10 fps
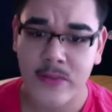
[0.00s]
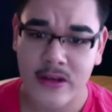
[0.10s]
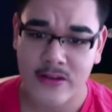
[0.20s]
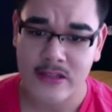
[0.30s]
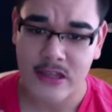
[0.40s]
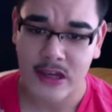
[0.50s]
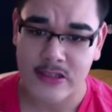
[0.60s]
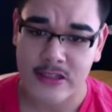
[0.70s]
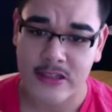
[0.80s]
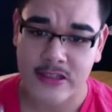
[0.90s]
mean this
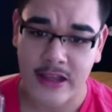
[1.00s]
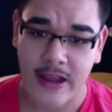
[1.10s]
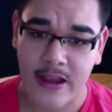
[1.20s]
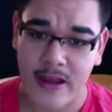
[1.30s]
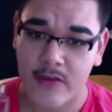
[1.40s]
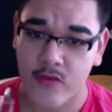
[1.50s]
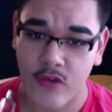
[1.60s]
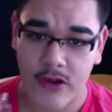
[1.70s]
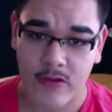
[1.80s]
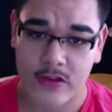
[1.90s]
honestly, because I have
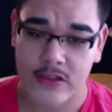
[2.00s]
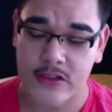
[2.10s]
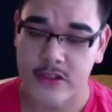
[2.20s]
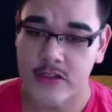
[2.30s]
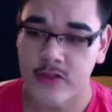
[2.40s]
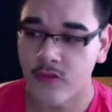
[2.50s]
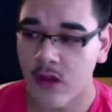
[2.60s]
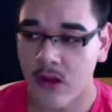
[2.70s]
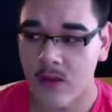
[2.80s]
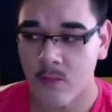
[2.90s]
fragrances
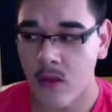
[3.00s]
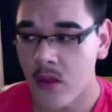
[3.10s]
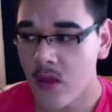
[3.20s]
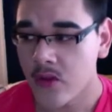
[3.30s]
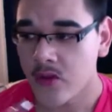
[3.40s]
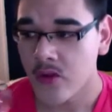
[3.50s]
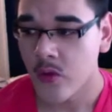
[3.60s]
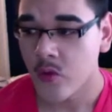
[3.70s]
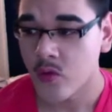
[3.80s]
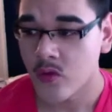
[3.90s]
from, you
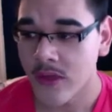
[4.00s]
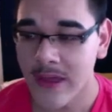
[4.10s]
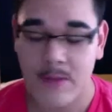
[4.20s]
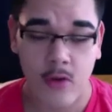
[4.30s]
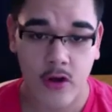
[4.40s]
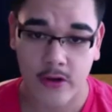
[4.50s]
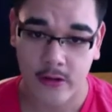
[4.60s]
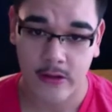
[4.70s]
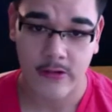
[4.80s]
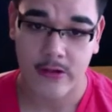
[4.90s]
know, Kmart
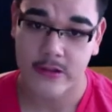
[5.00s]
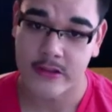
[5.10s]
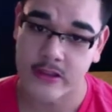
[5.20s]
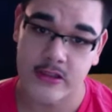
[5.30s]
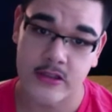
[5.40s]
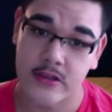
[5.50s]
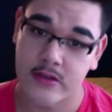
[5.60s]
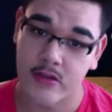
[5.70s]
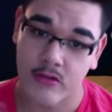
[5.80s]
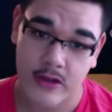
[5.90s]
clearance to
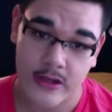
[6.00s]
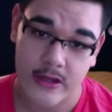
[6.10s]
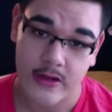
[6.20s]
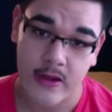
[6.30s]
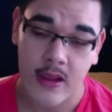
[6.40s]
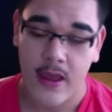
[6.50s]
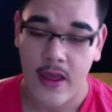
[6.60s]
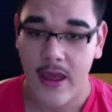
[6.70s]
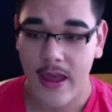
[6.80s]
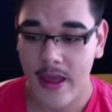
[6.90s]
Creed,
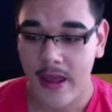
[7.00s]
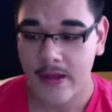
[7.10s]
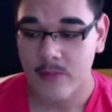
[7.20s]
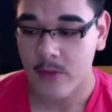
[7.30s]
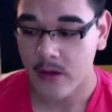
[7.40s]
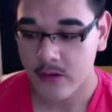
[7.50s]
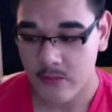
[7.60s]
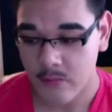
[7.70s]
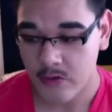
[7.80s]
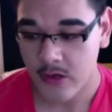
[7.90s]
and Bond
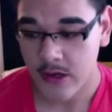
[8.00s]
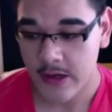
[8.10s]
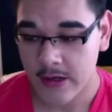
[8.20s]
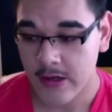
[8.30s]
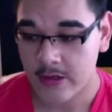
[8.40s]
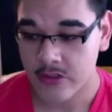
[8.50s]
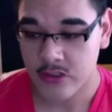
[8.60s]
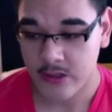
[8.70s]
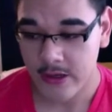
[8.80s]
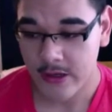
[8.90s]
Number 9, and
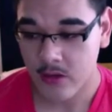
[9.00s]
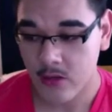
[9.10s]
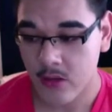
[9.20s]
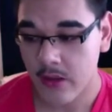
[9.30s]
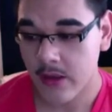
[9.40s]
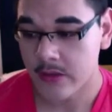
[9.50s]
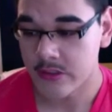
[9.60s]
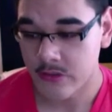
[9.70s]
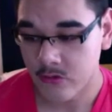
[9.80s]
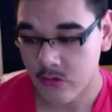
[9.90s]
Chanel, and
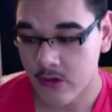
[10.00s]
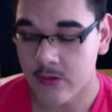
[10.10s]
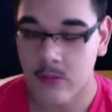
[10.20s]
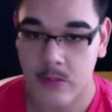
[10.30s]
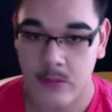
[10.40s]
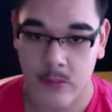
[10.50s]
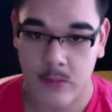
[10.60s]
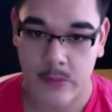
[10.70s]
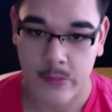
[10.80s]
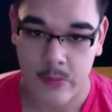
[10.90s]
Dior, and blah blah
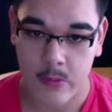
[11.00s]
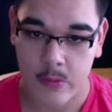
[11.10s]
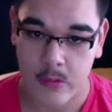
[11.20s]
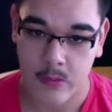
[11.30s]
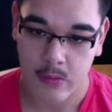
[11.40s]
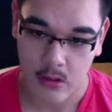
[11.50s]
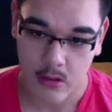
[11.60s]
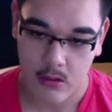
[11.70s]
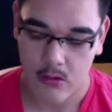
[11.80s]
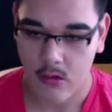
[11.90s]
blah blah blah blah blah blah
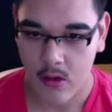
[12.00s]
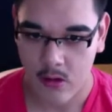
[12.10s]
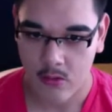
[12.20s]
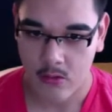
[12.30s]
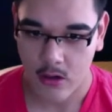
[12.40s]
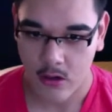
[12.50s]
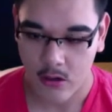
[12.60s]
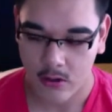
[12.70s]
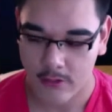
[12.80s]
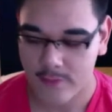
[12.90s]
blah.
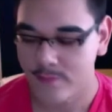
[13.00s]
Okay.